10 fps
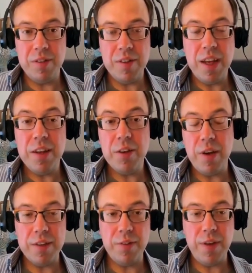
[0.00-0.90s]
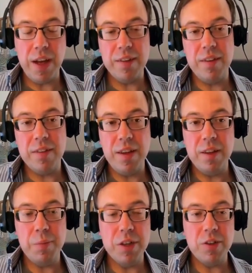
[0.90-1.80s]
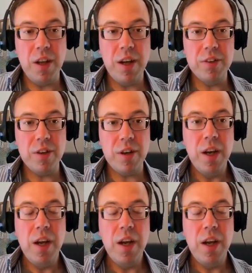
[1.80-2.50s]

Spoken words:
This indirect effect is much larger.